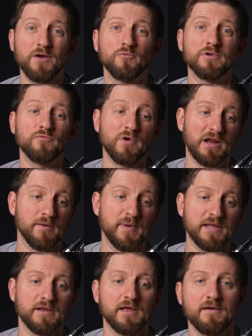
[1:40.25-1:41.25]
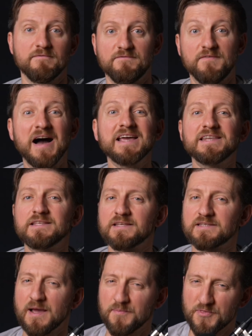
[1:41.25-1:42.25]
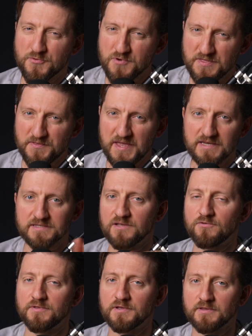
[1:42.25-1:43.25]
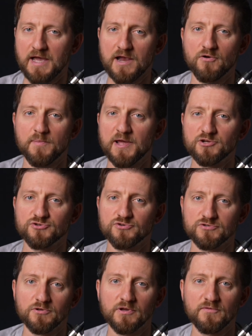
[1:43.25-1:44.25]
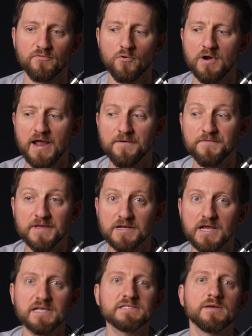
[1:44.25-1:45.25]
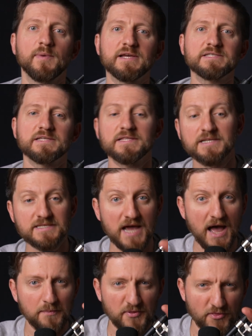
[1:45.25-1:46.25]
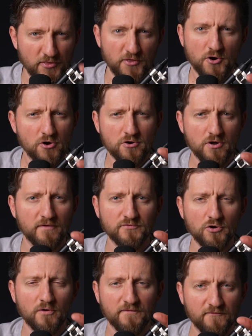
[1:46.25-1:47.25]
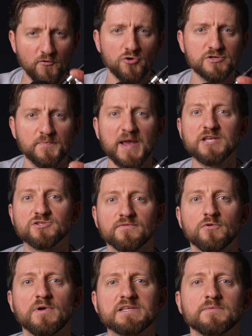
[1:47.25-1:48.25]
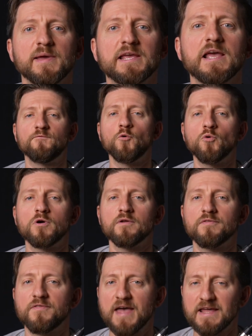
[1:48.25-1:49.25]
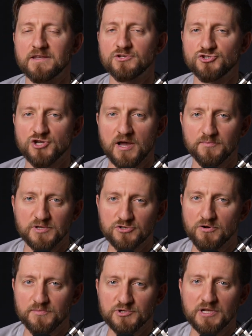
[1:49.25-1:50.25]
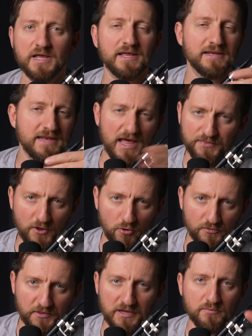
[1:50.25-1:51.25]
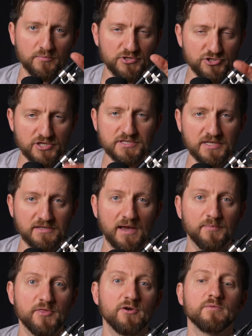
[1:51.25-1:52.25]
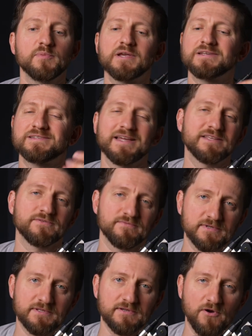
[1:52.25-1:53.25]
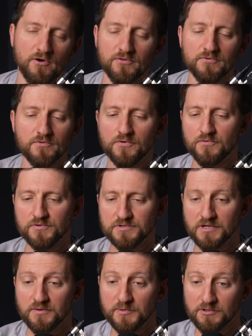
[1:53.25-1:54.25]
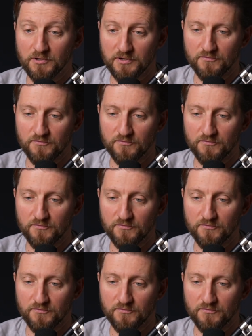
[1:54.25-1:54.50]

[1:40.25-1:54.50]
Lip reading: would recommend finding the top 3 things that you think the hiring manager is looking for, and then customizing the top third of your first page of the resume for that job description. Not the whole thing, but just the top third, because that's really all the recruiters are going to be looking